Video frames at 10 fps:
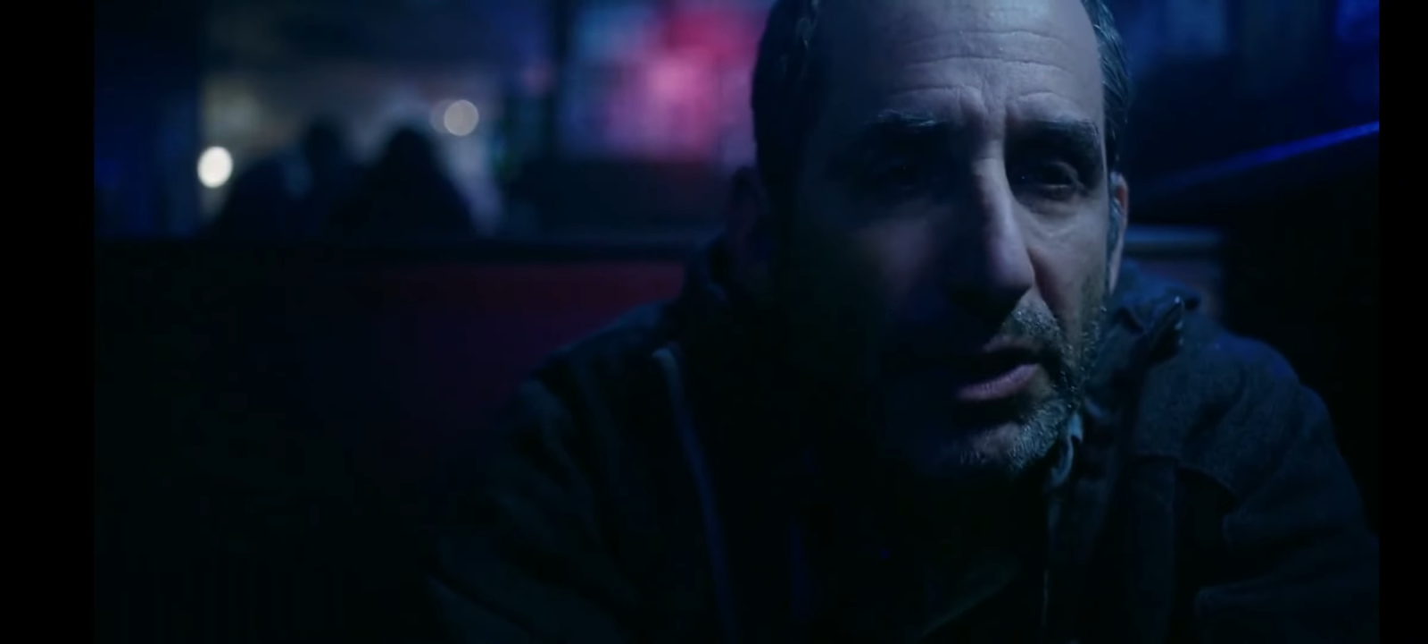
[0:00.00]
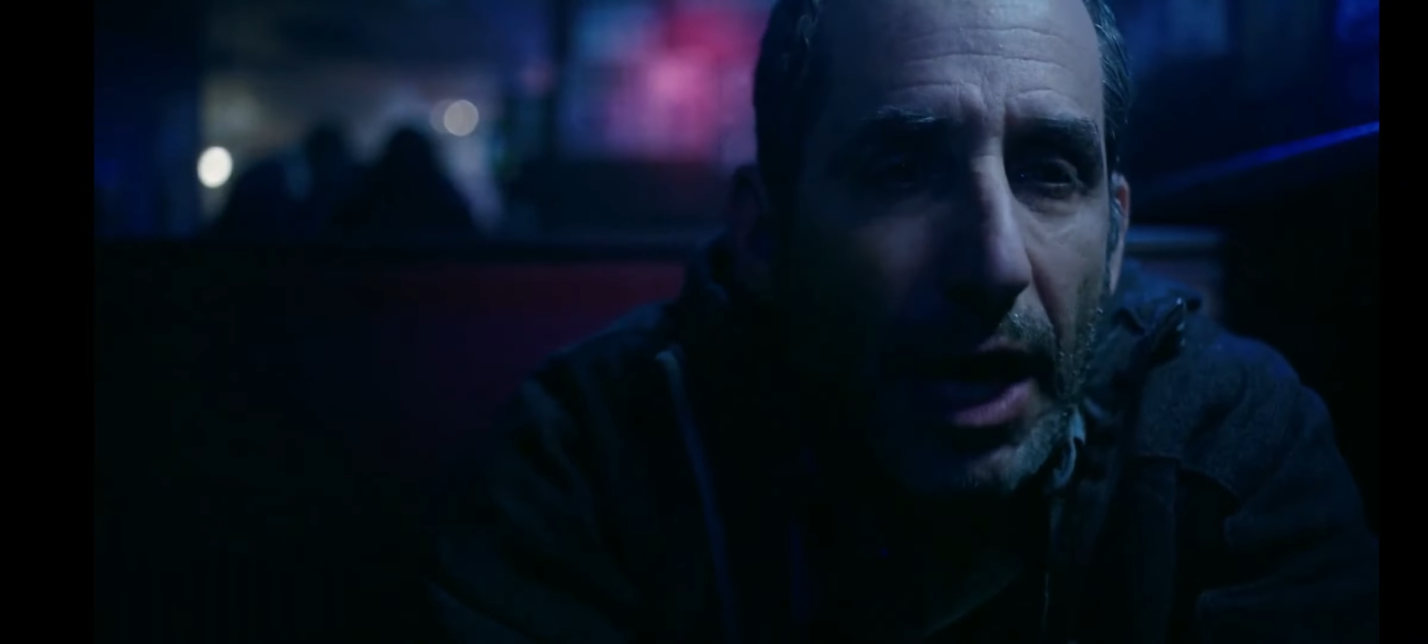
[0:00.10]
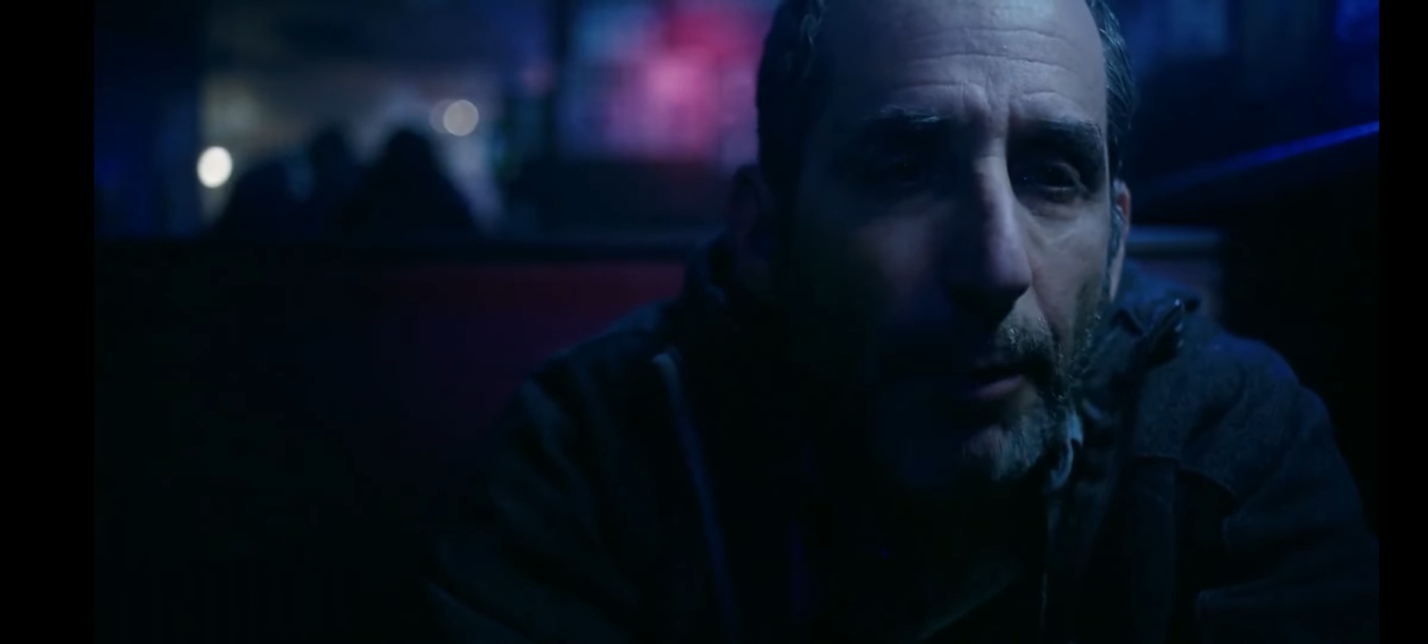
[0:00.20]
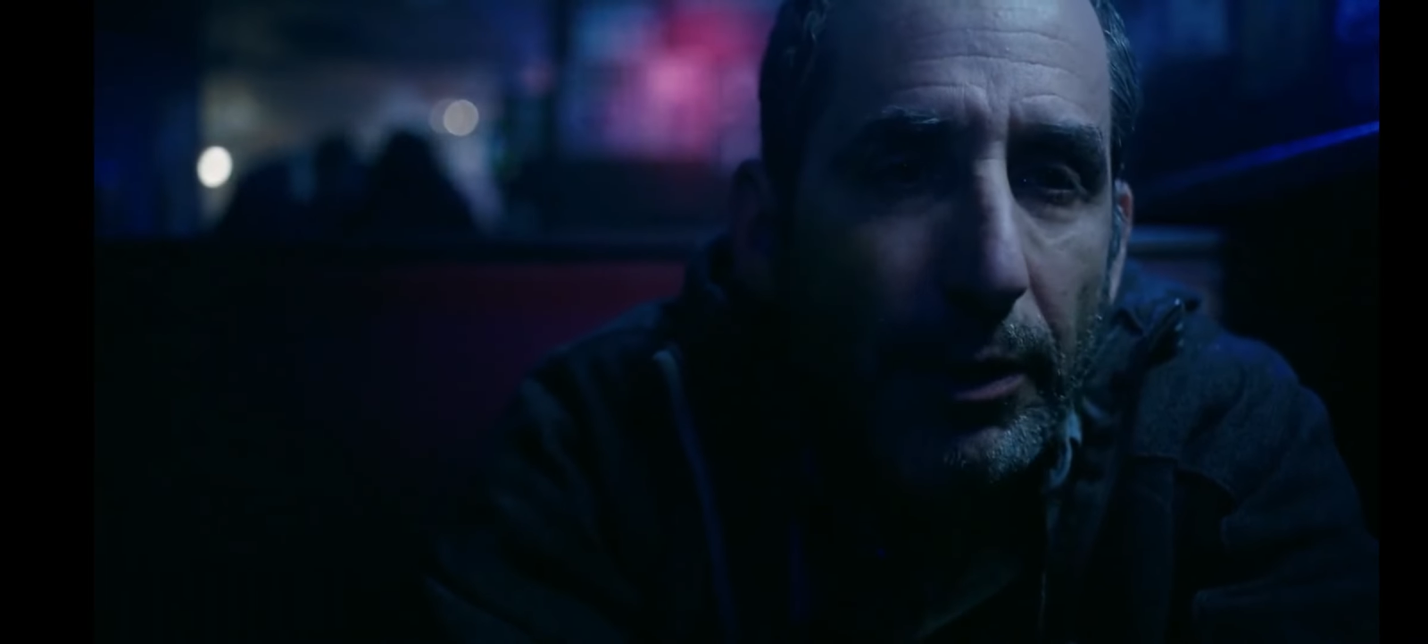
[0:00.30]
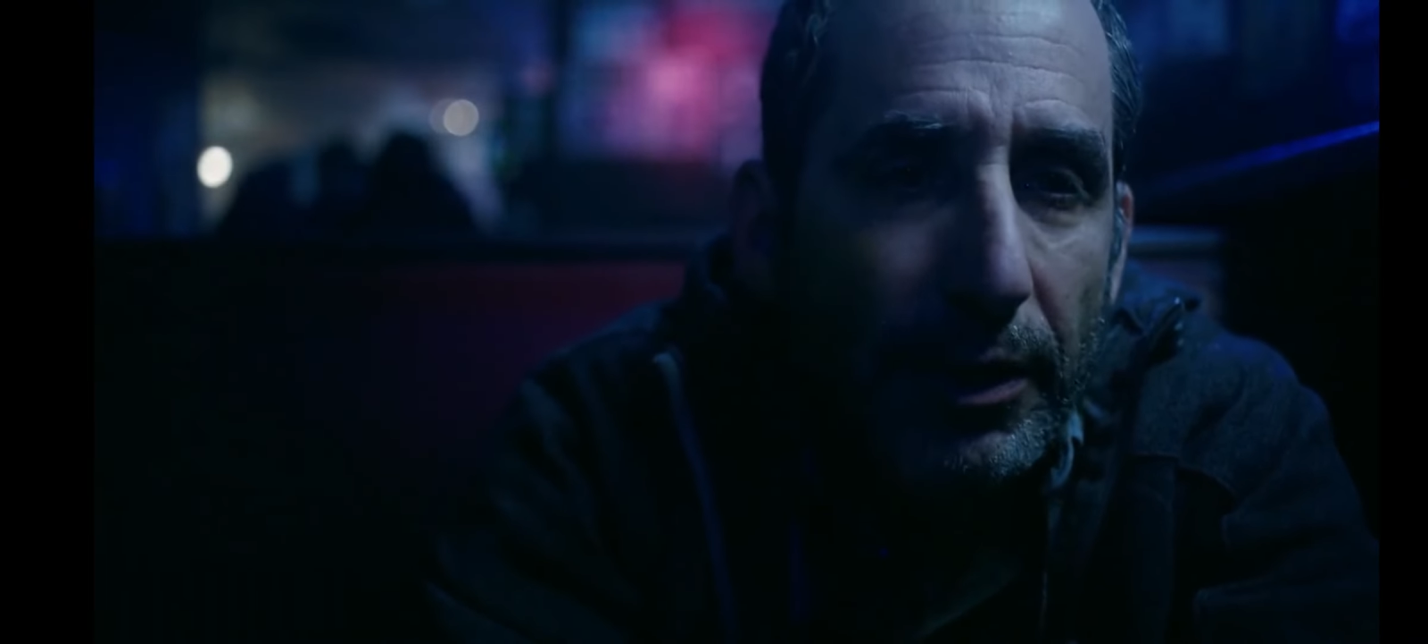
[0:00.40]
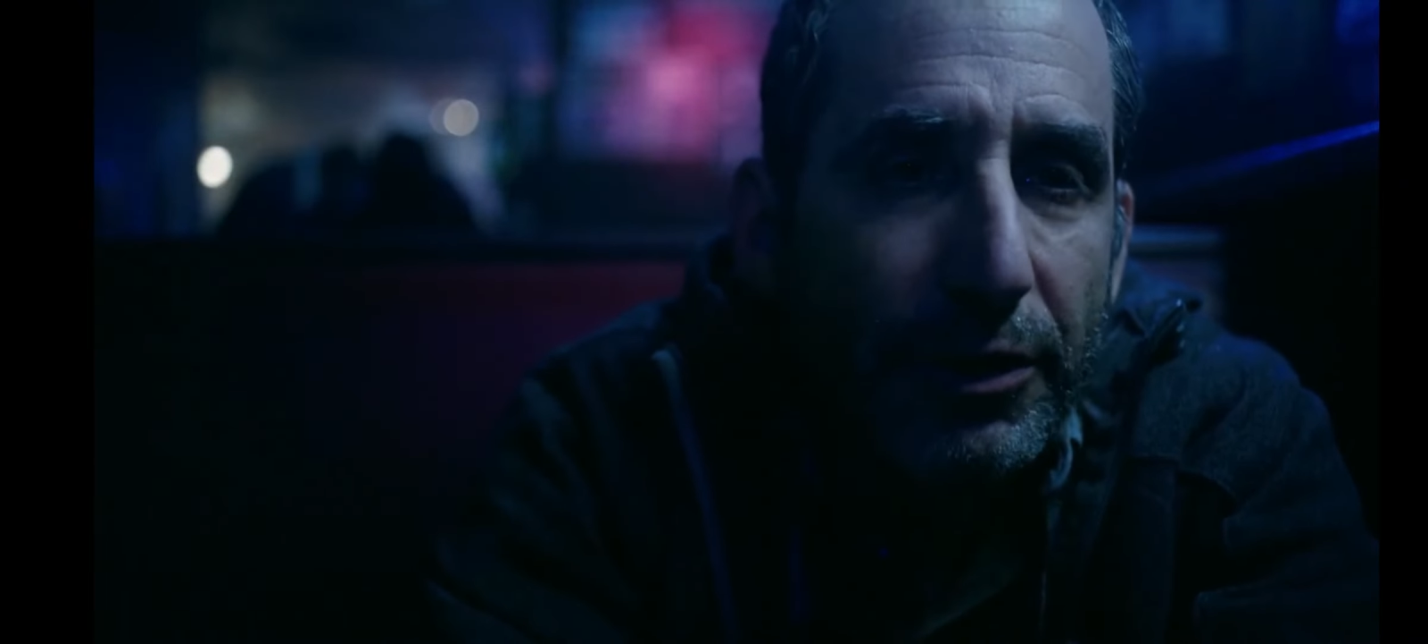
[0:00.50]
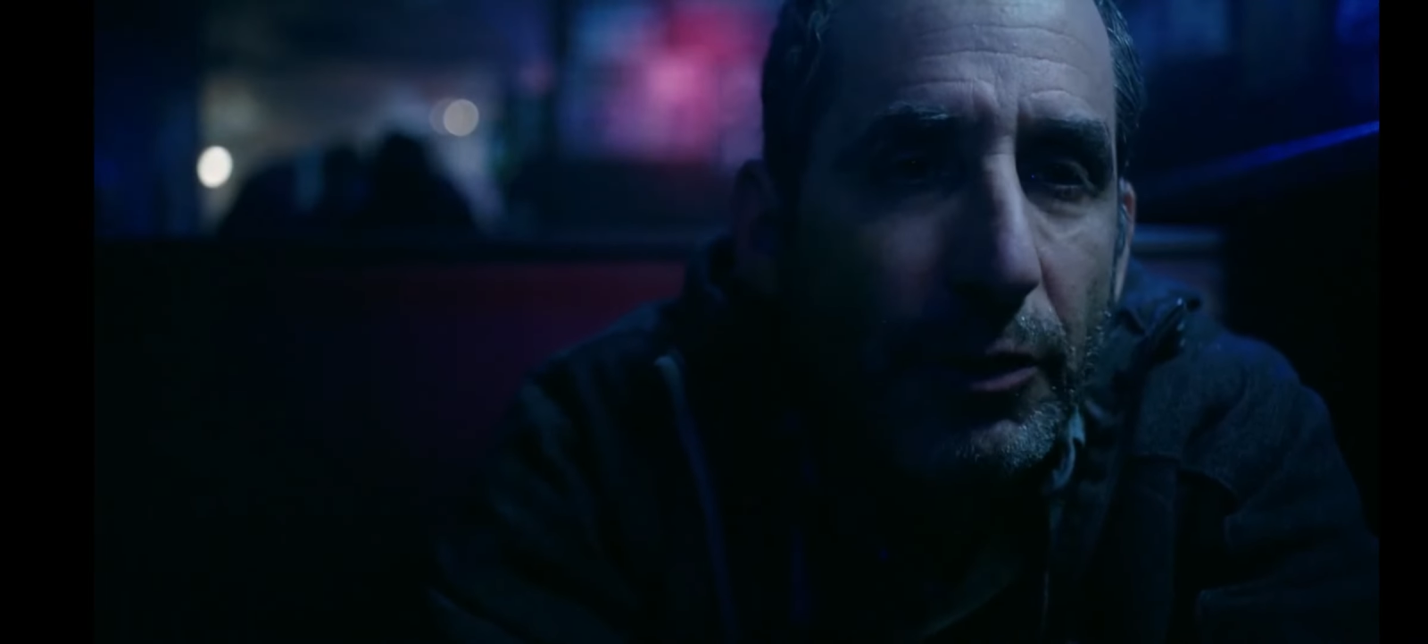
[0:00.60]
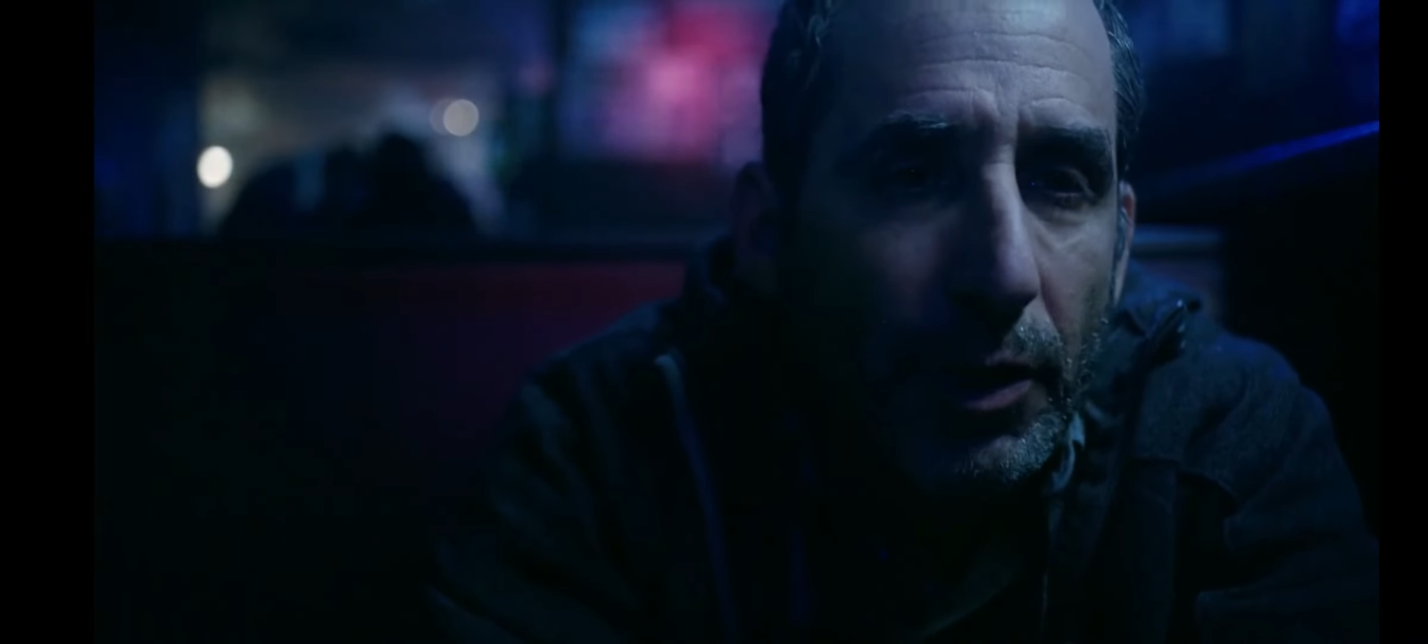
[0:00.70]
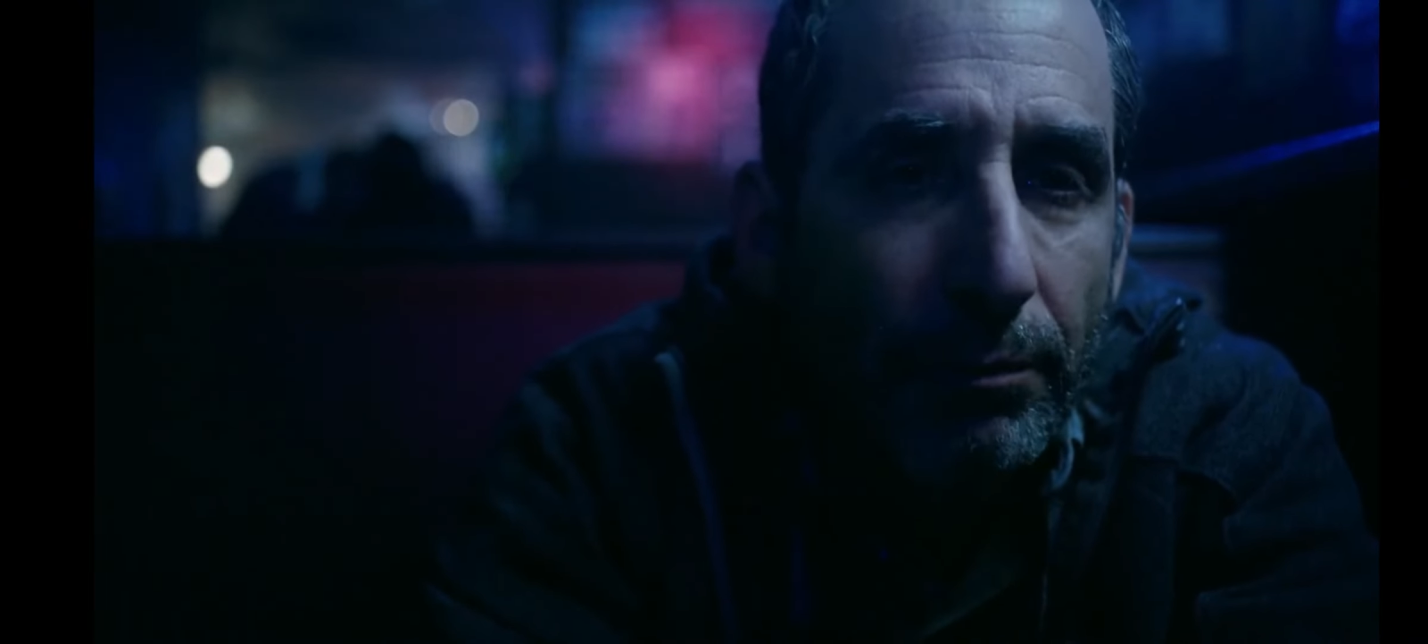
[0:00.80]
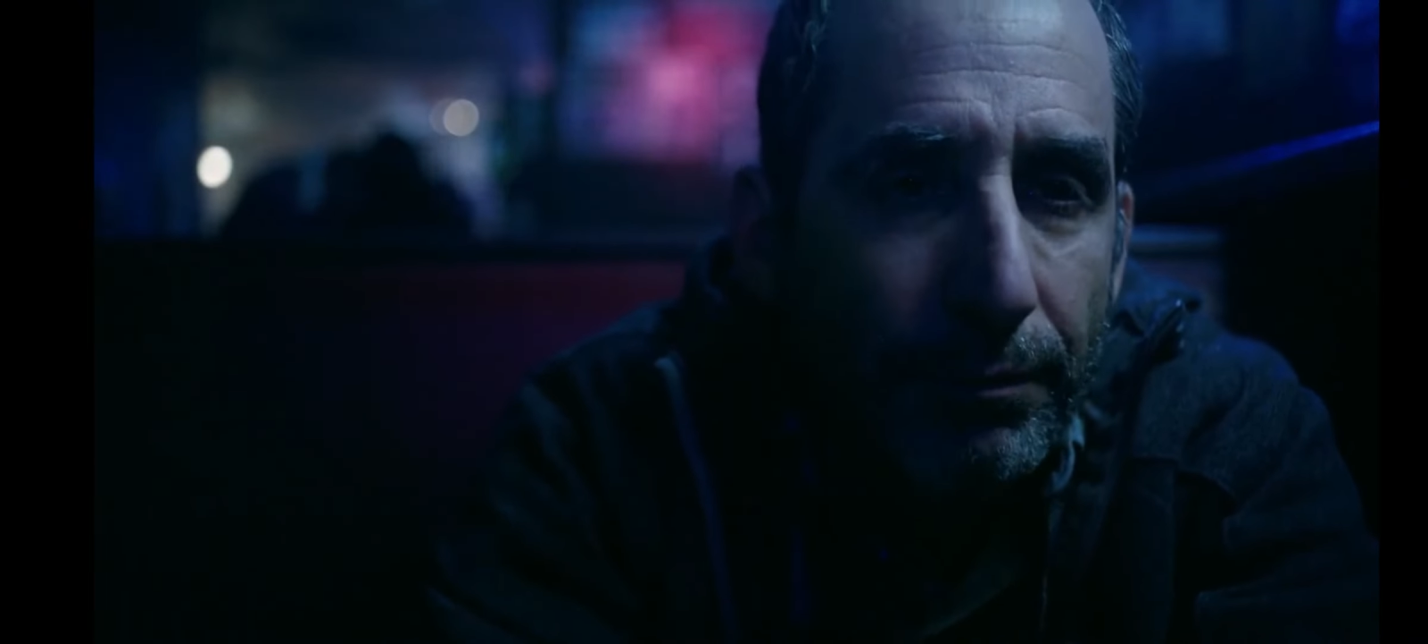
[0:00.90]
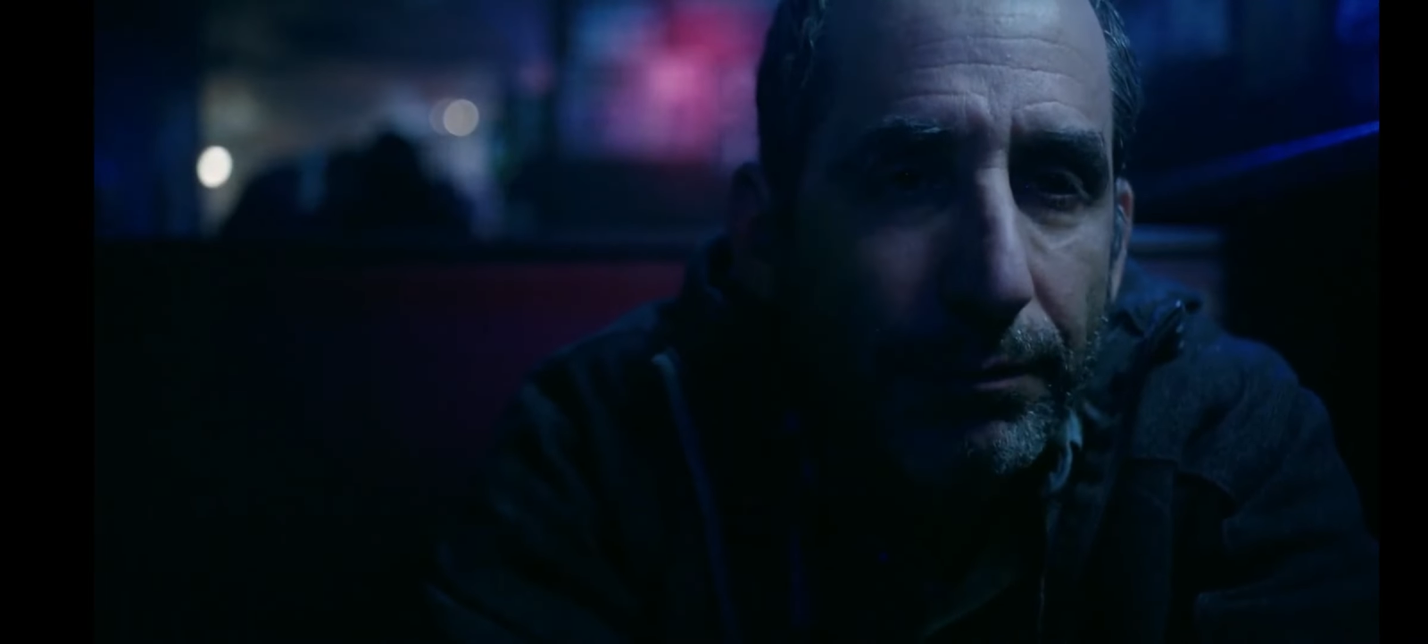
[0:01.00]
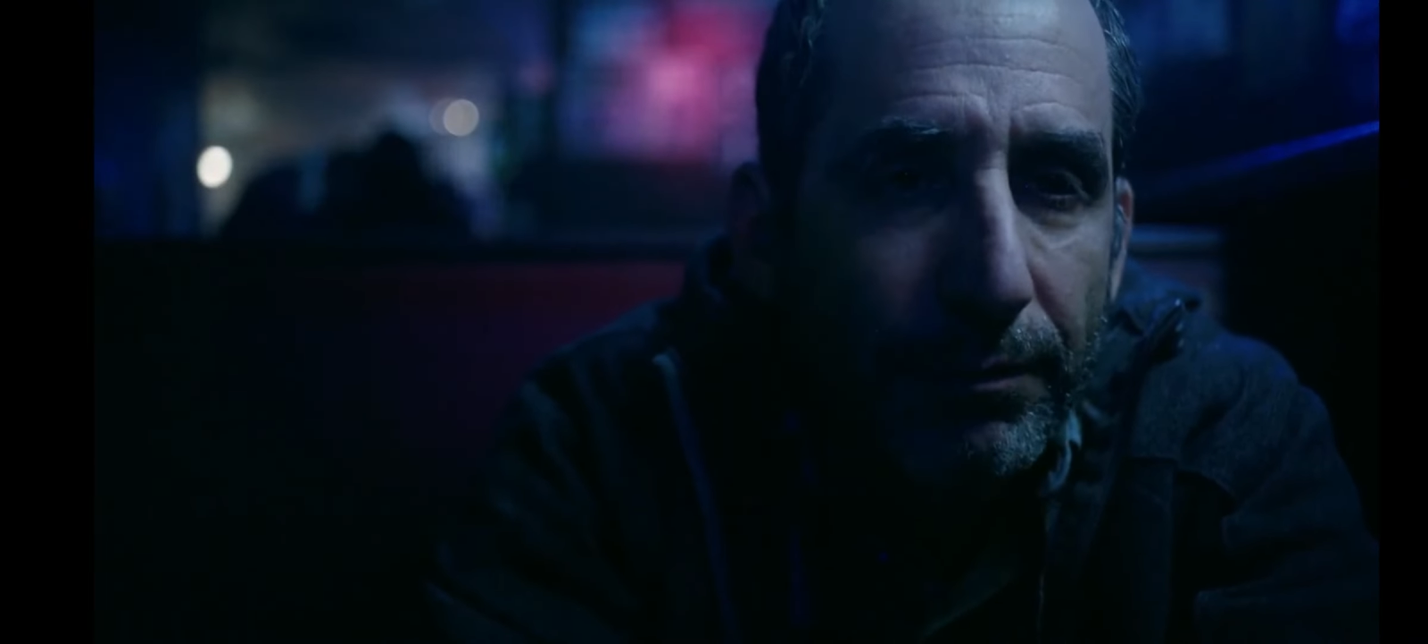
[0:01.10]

was happening to him,